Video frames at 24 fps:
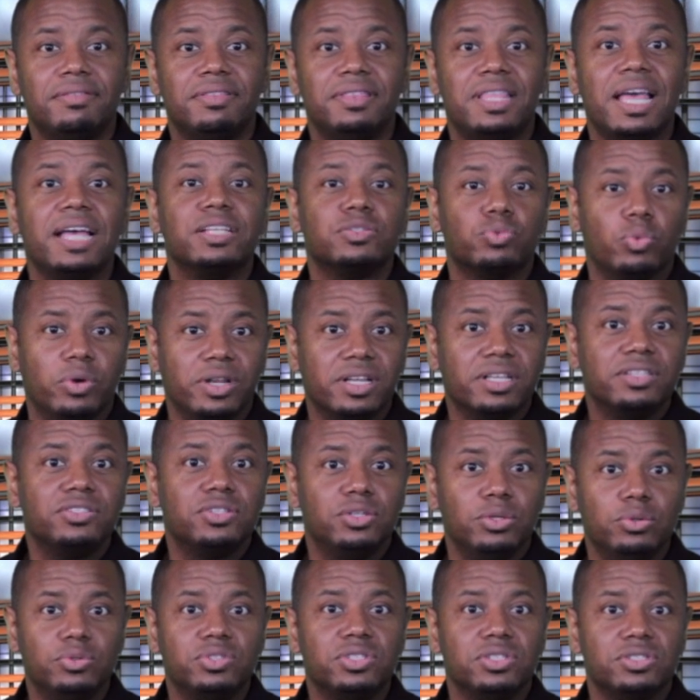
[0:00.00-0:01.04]
That's what
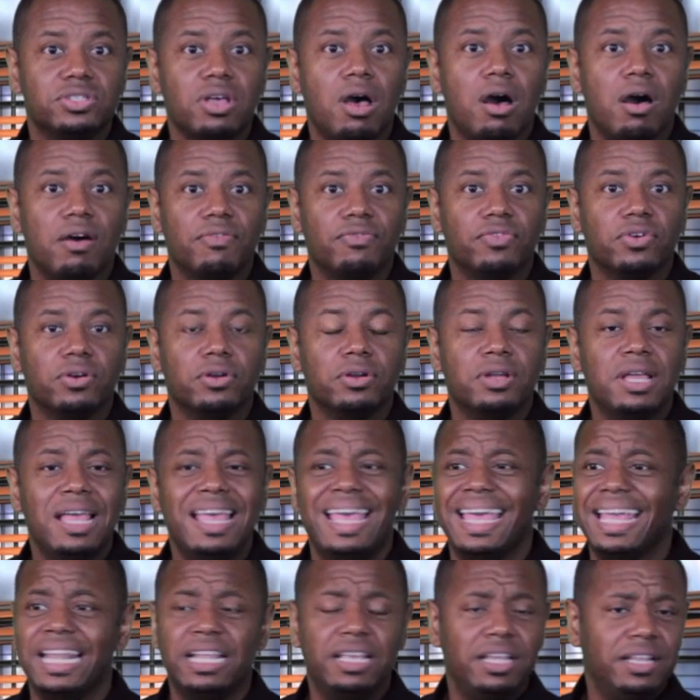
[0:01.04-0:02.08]
excuses offer.
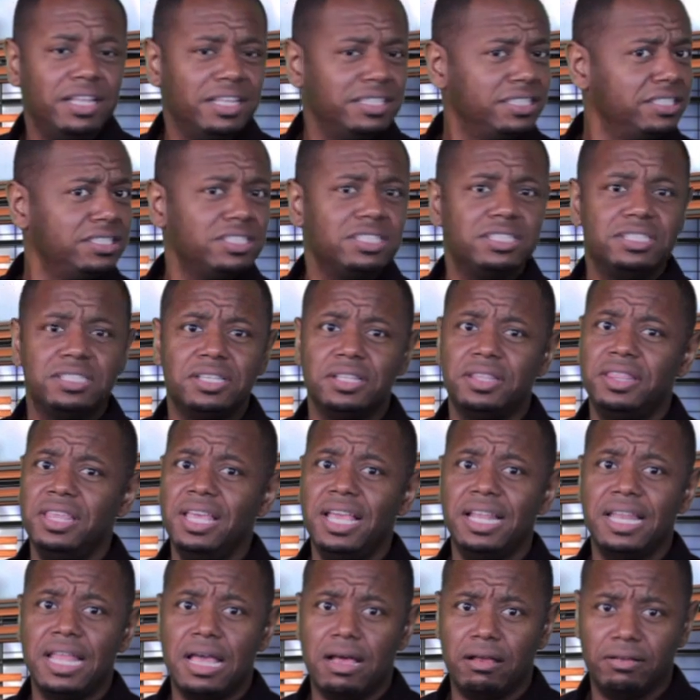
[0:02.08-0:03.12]
And this is the
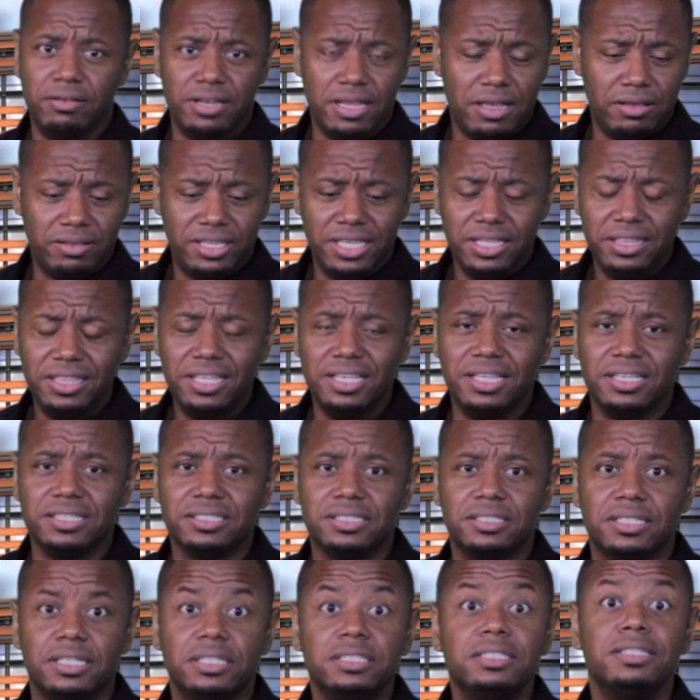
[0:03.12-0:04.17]
thing now. Now get
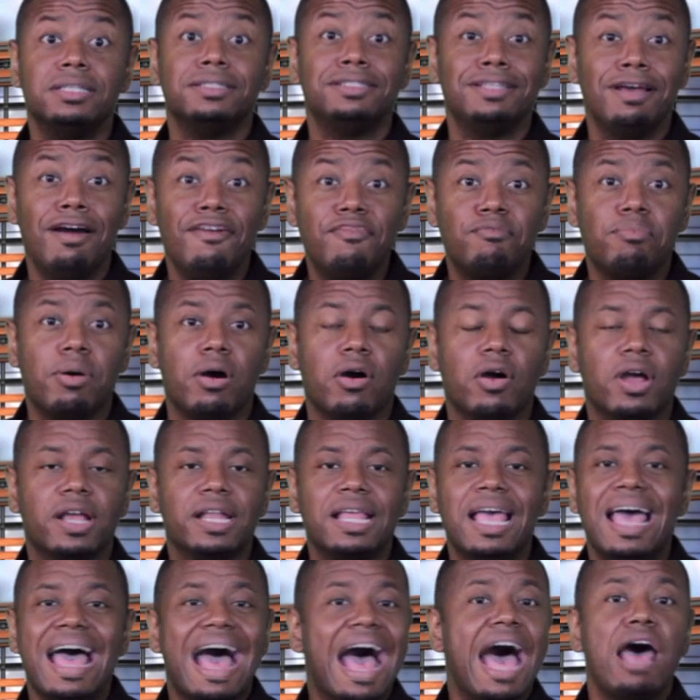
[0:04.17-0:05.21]
this. This is the tough part.
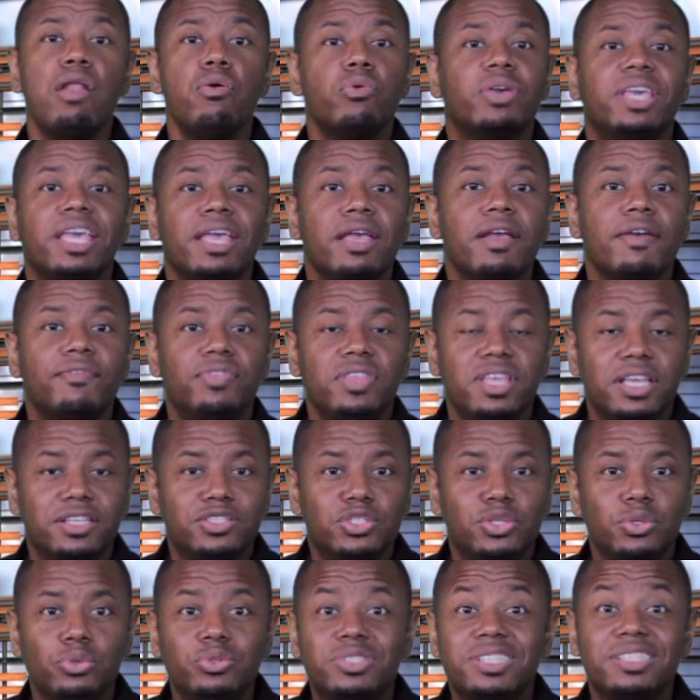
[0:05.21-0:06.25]
I don't care if the
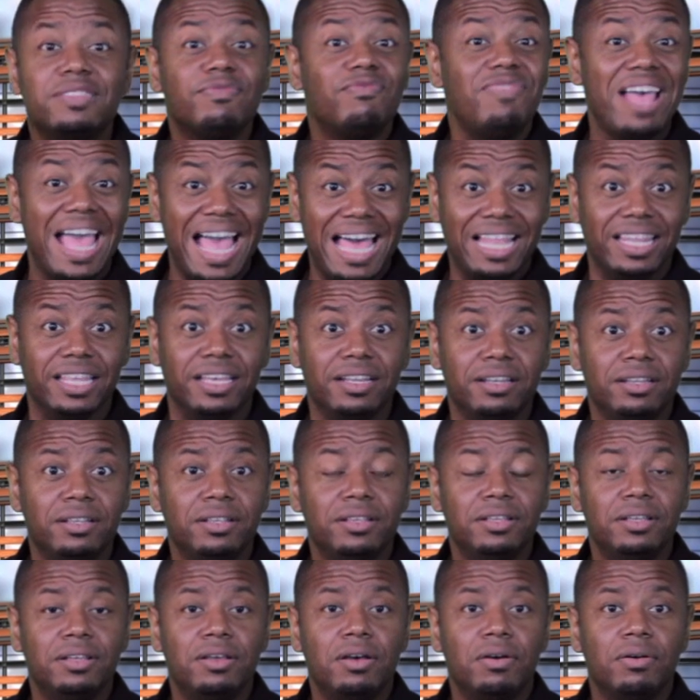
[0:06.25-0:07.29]
excuse is valid
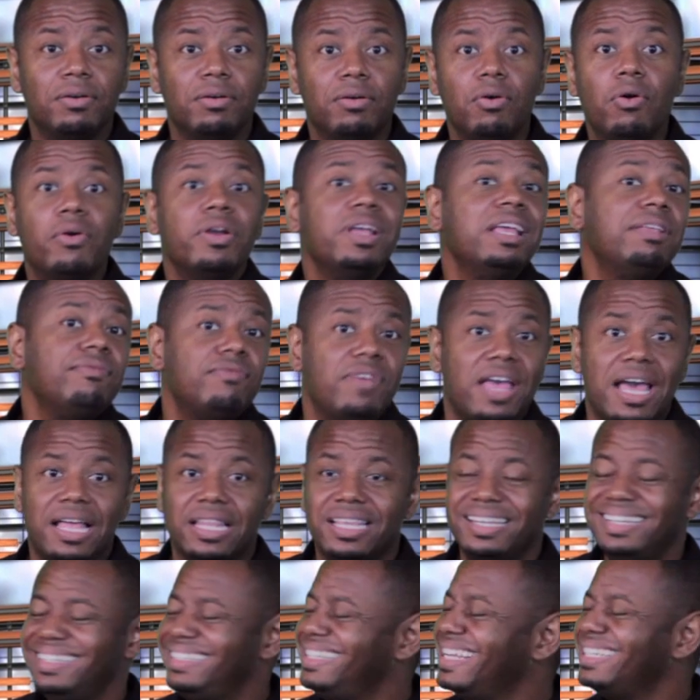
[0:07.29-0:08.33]
or
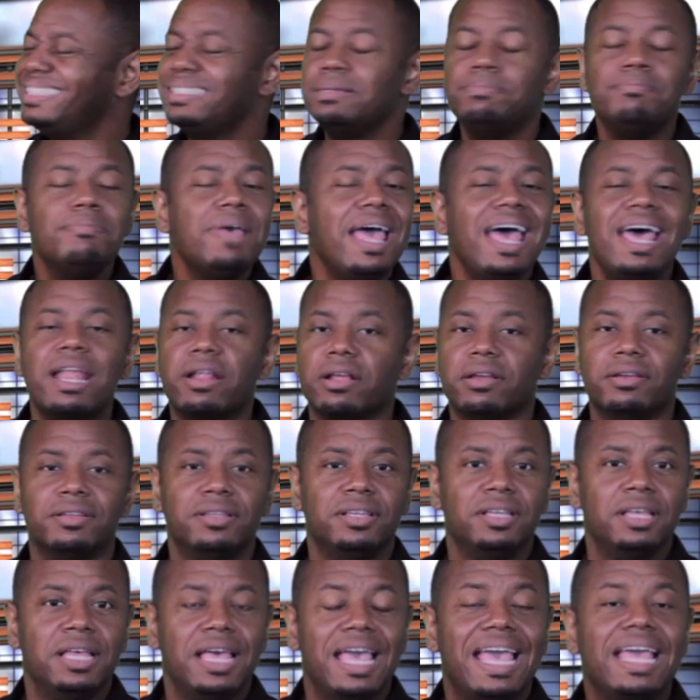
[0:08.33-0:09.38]
invalid. It doesn't matter.
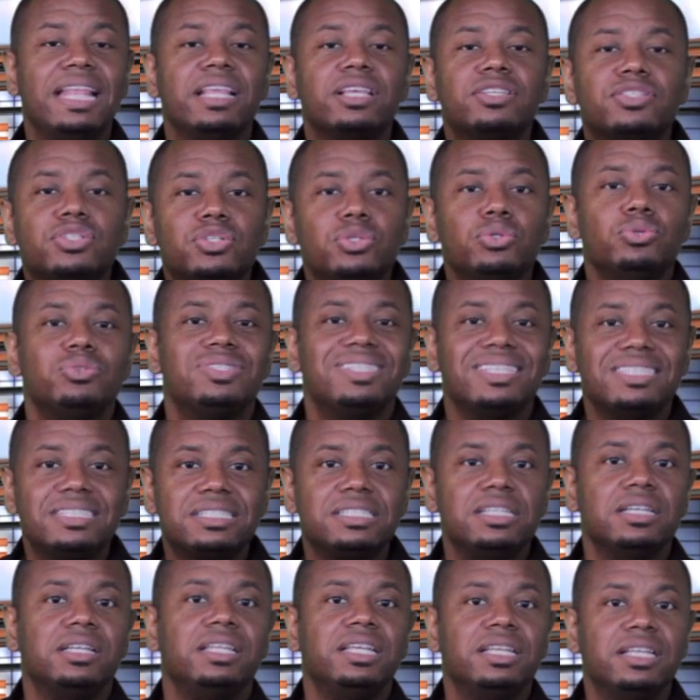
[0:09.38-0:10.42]
An excuse is
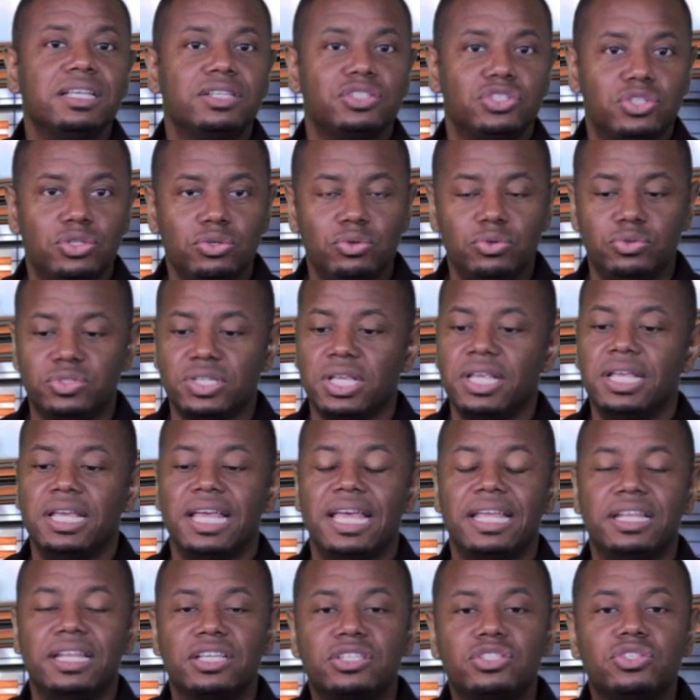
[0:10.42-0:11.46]
still an excuse.
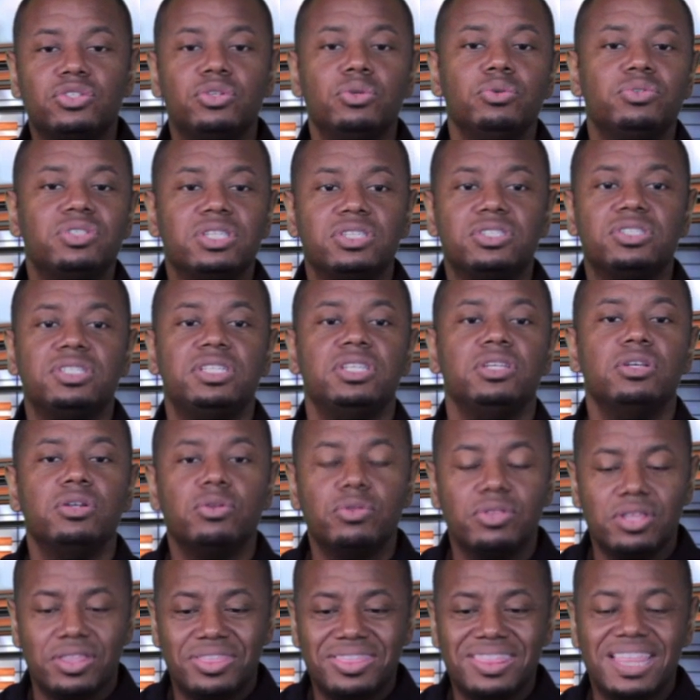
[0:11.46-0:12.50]
An excuse is
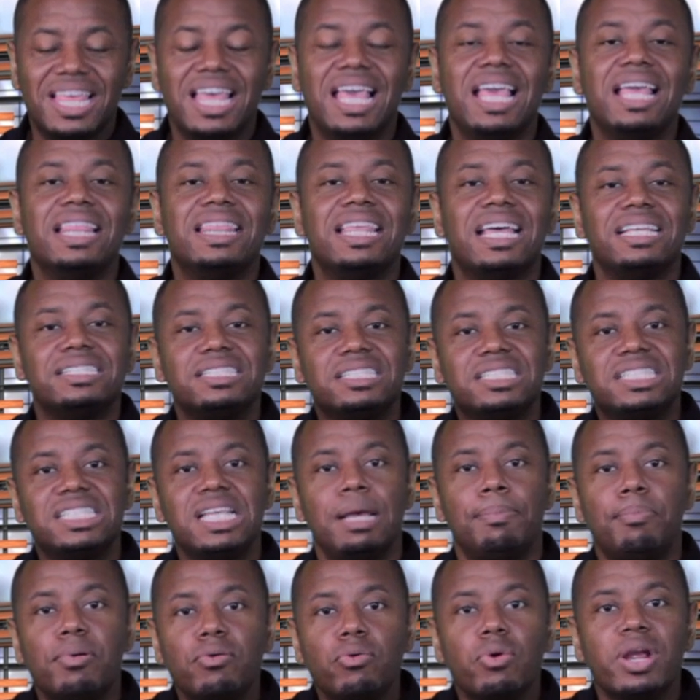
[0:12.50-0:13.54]
still the thing that
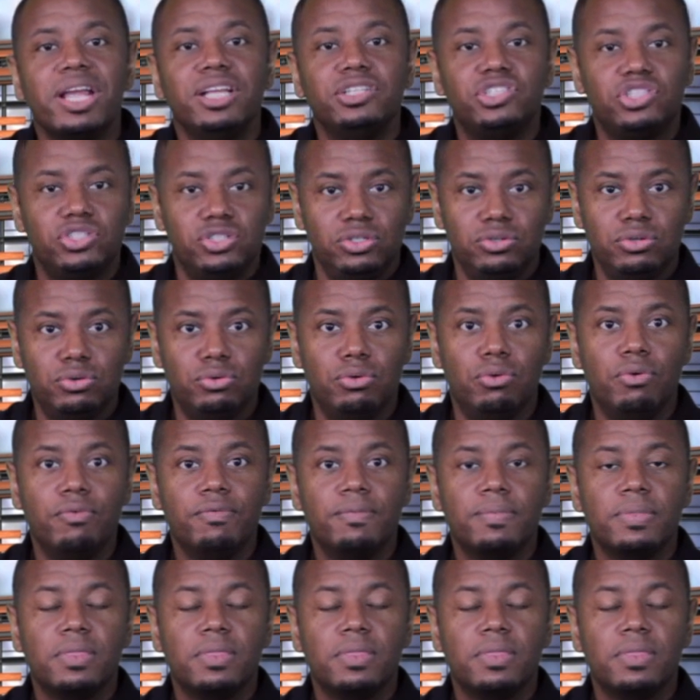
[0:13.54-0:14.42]
separates you